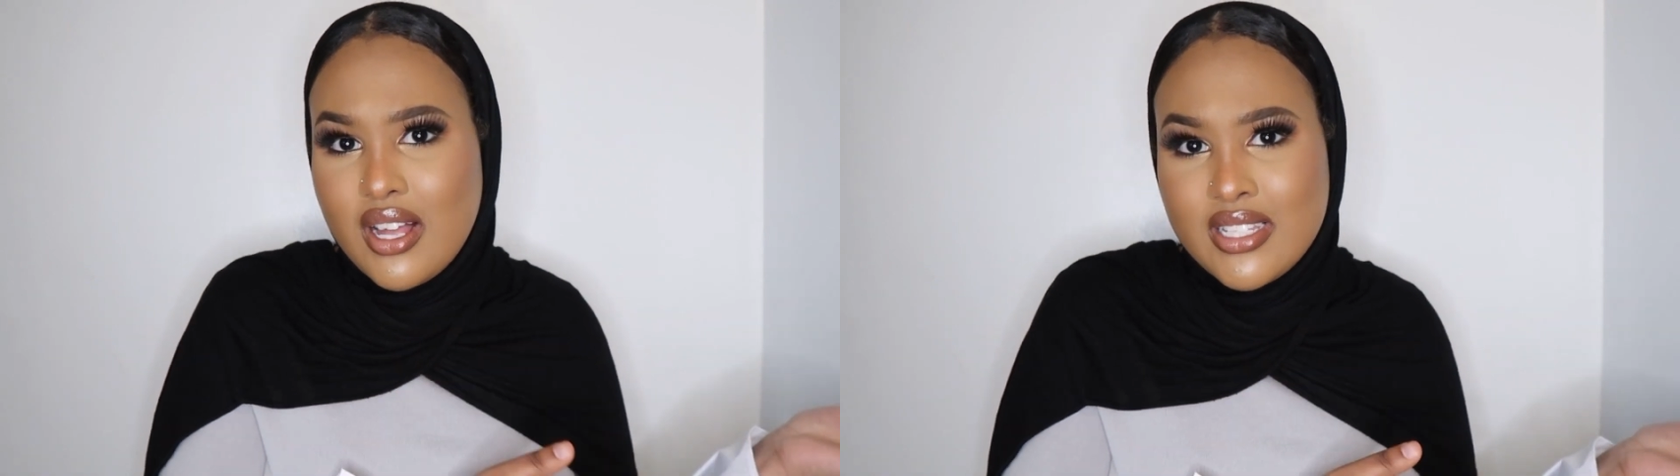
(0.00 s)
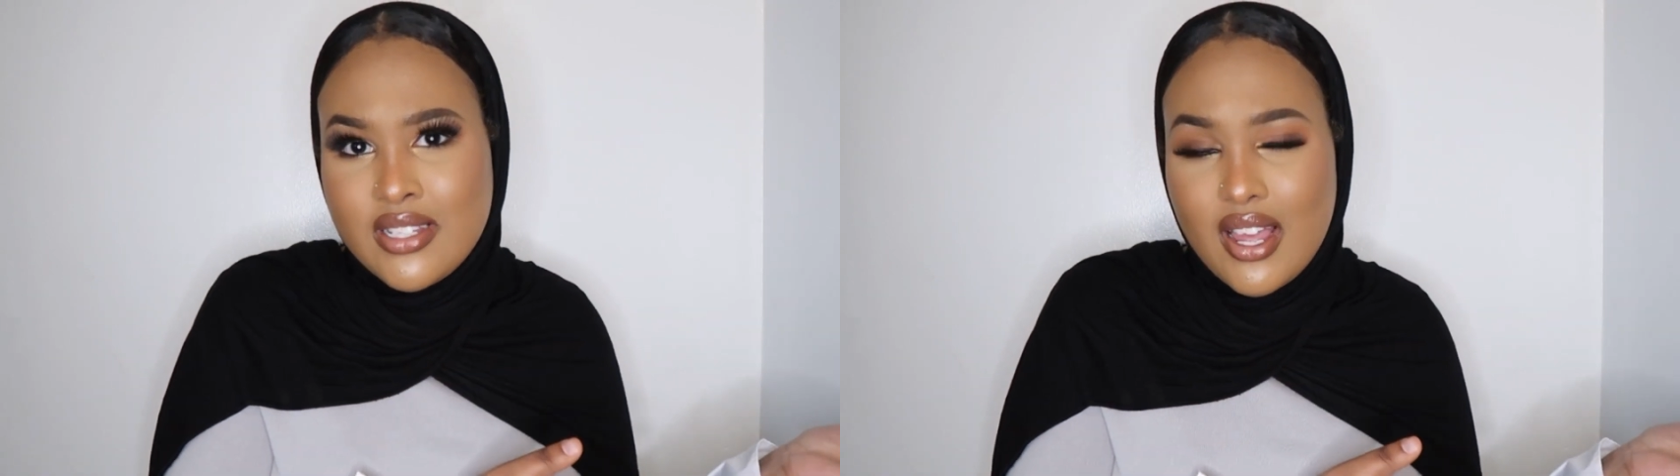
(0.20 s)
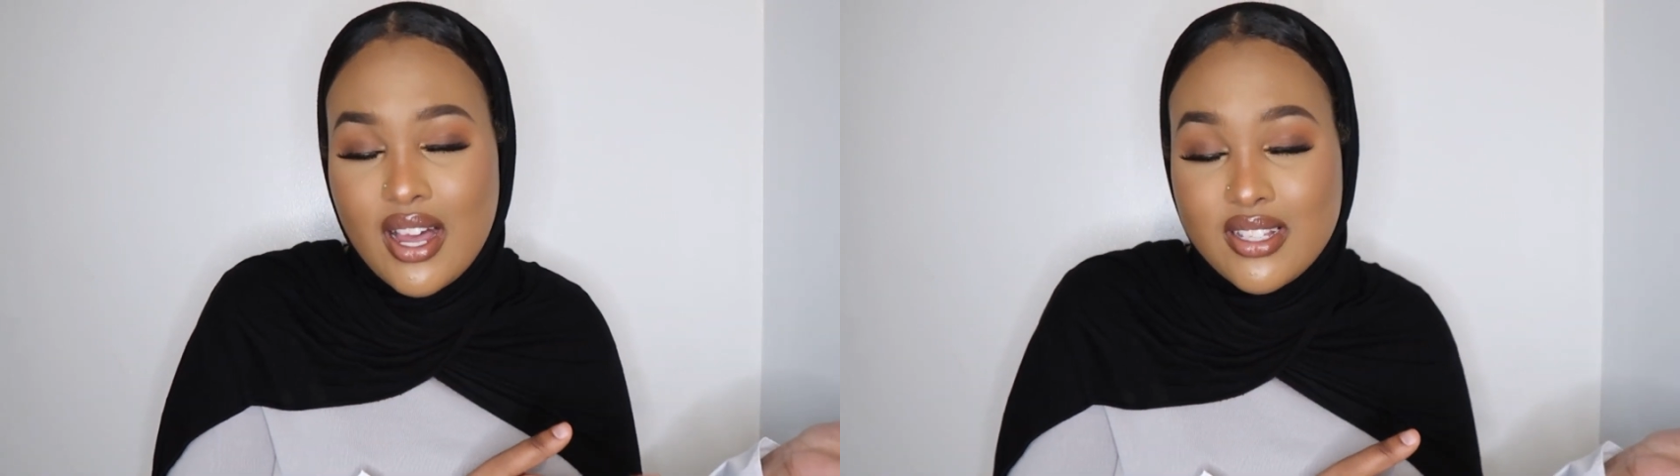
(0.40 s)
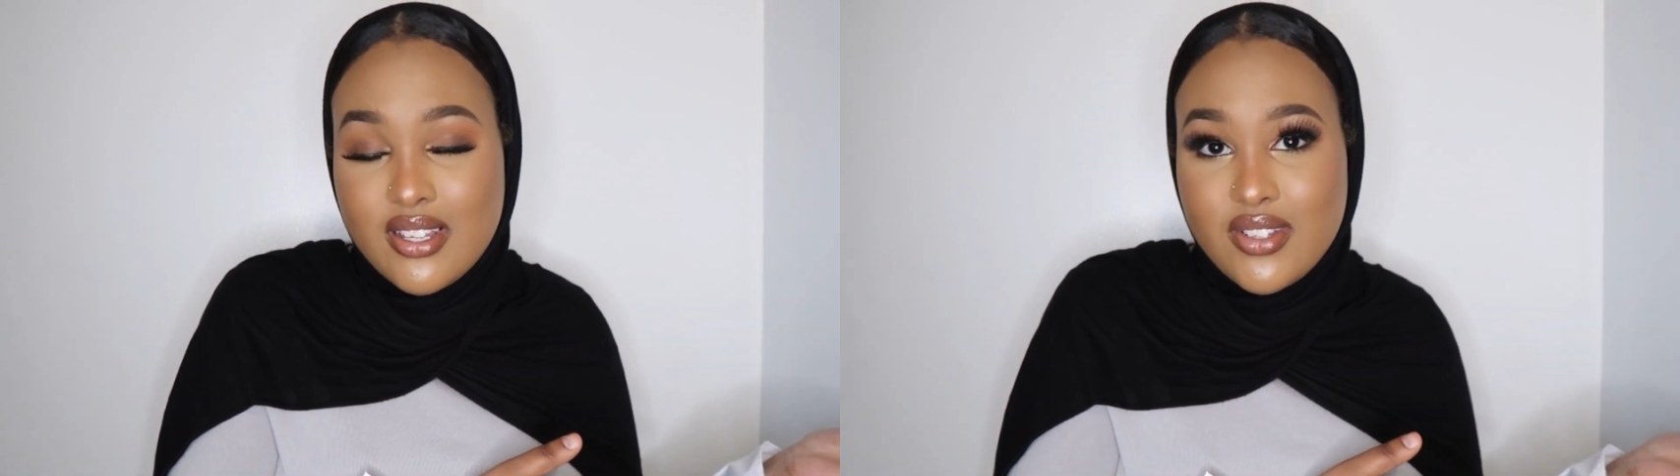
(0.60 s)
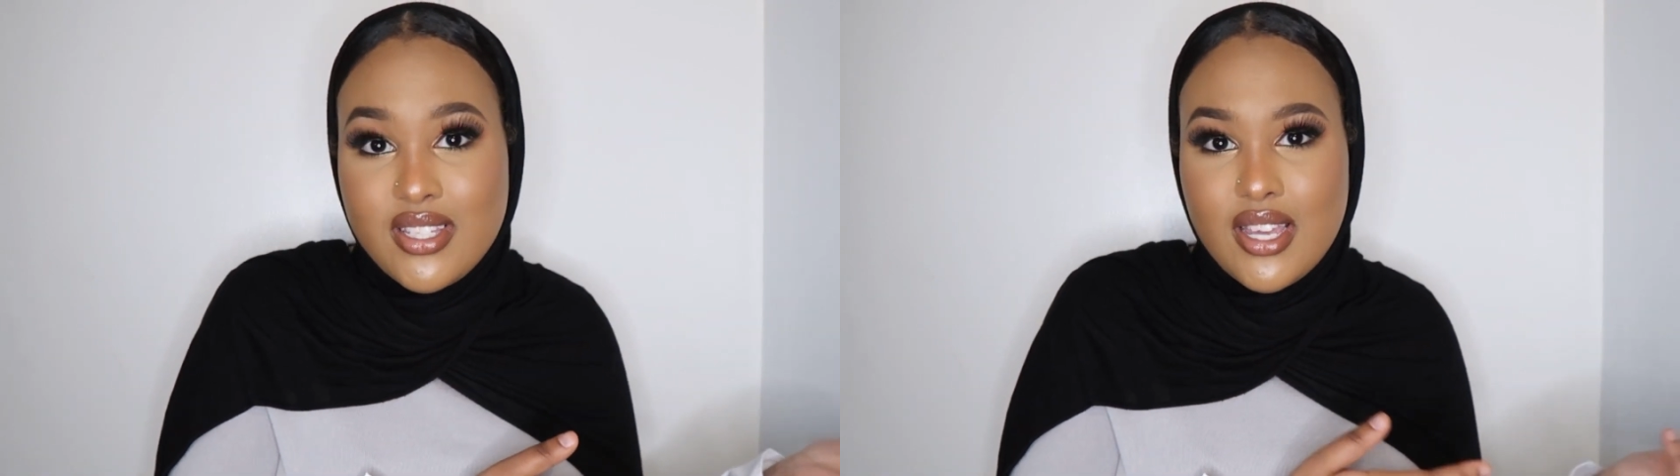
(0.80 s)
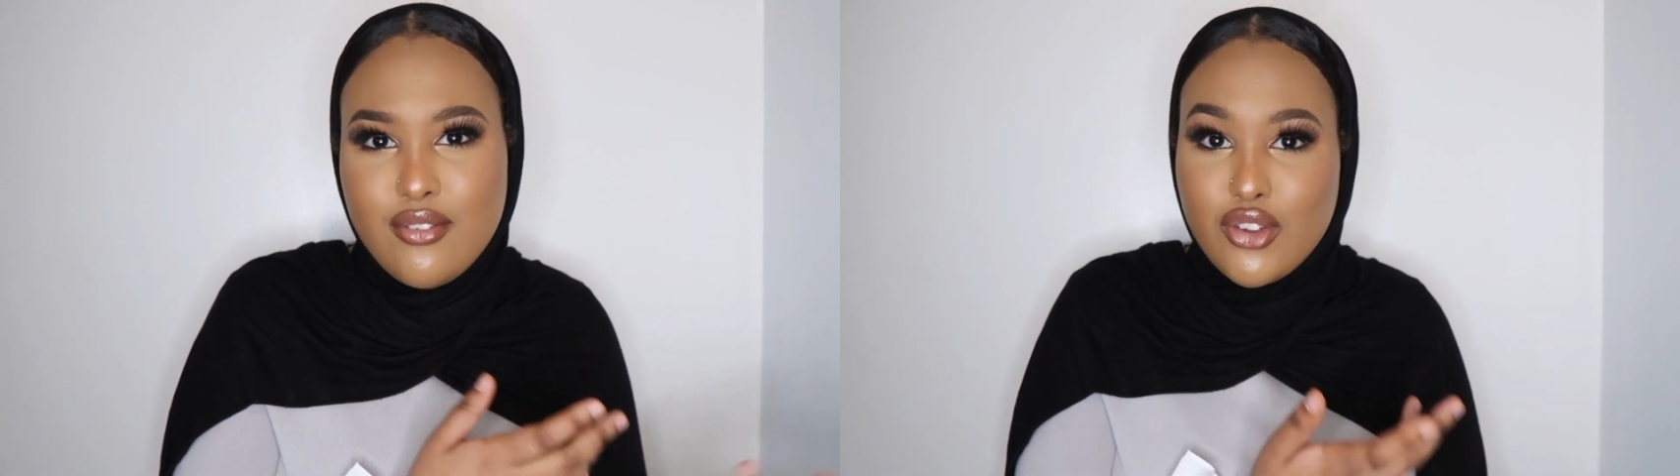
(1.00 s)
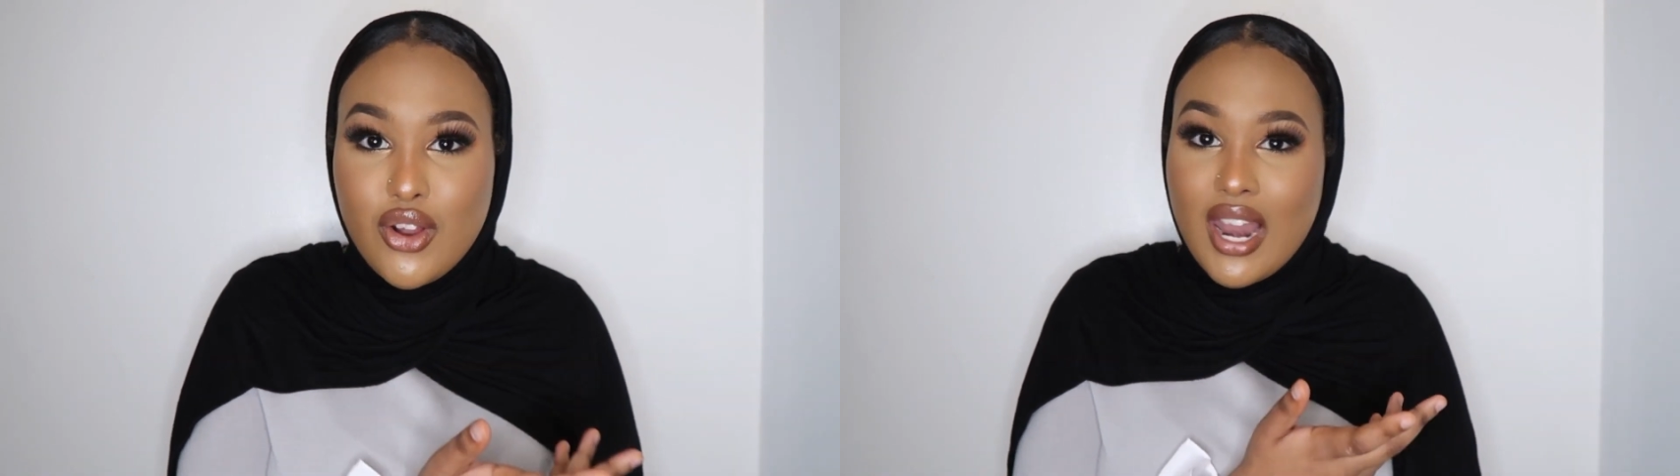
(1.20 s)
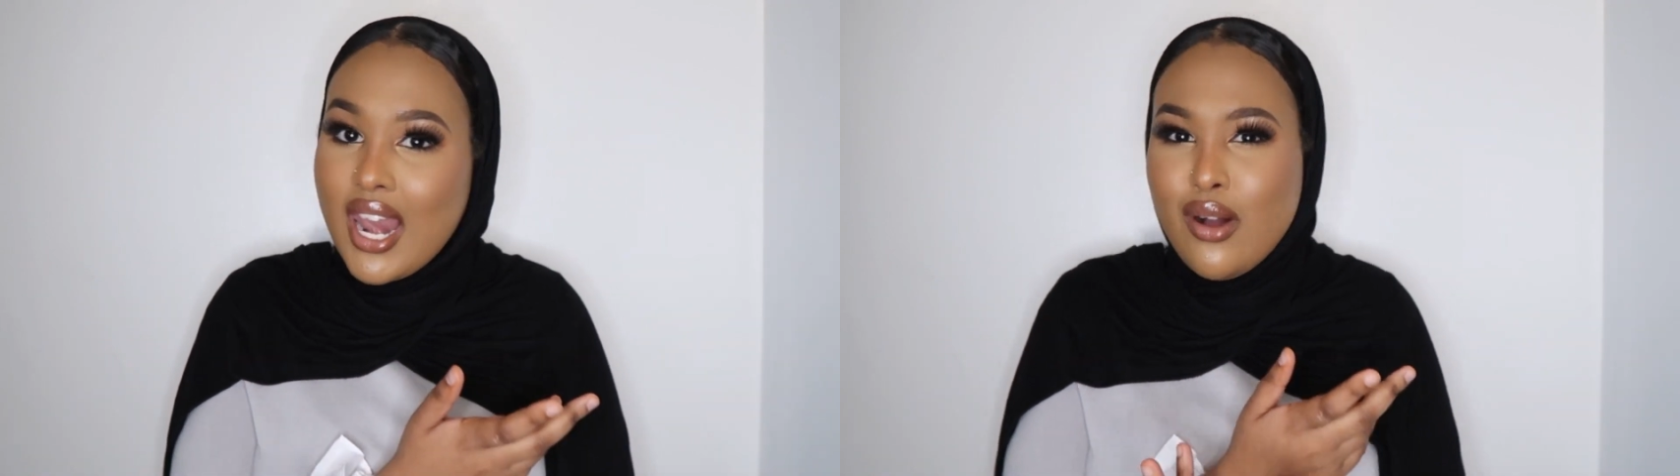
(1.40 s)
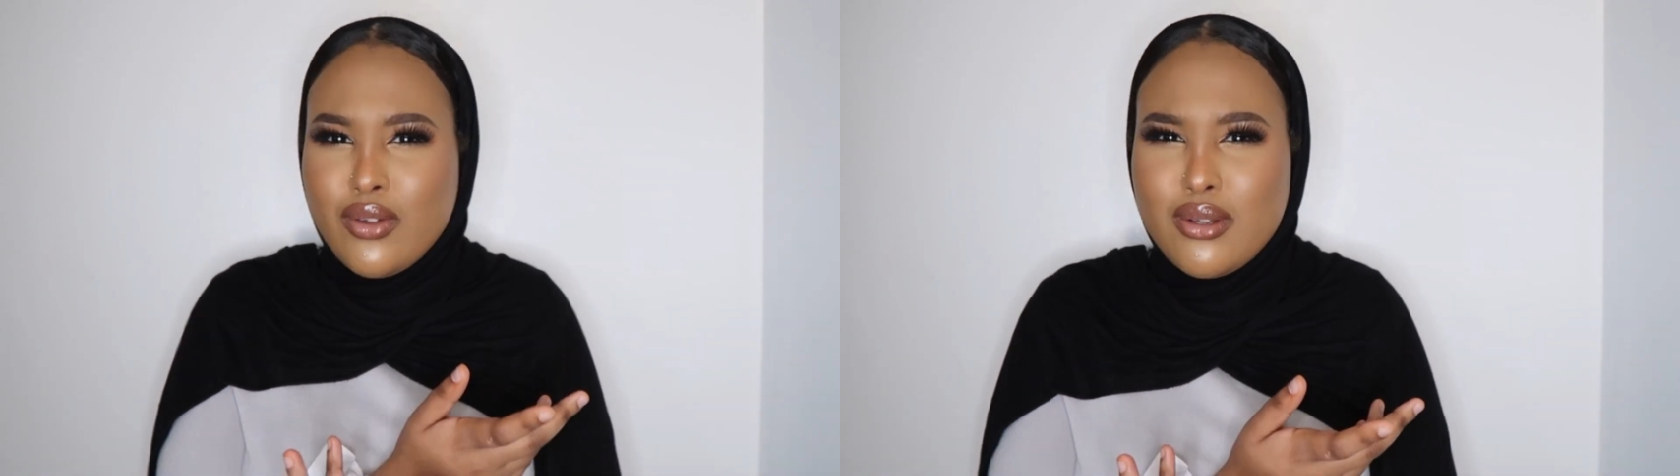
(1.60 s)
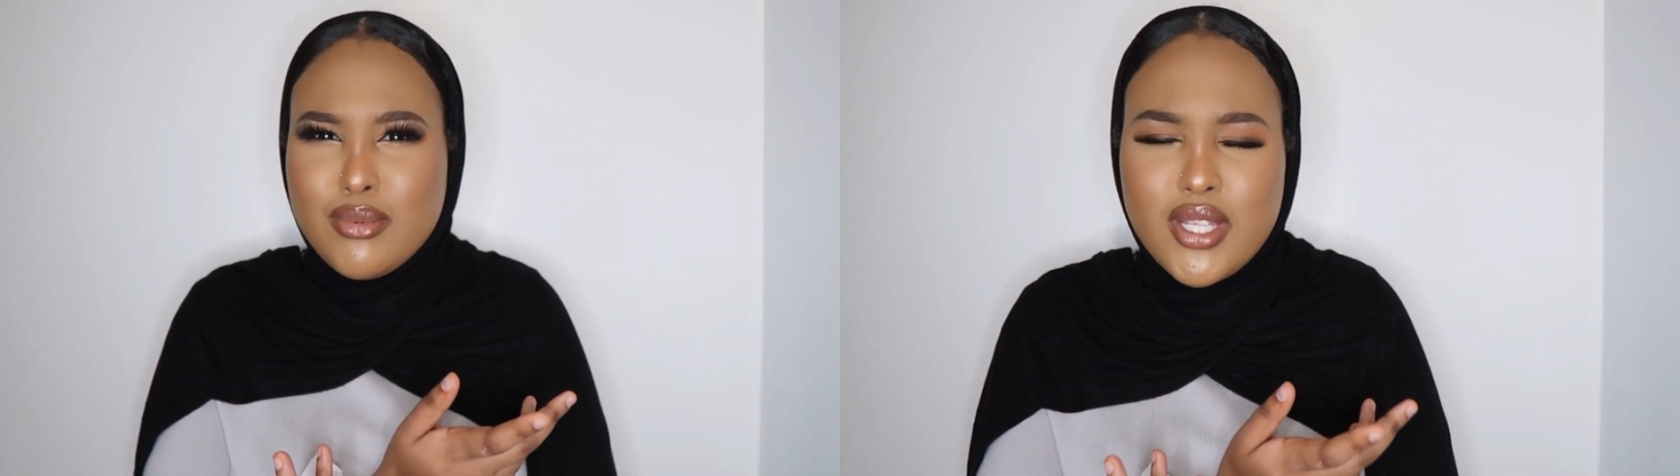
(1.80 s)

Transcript: activity if you're not allowing them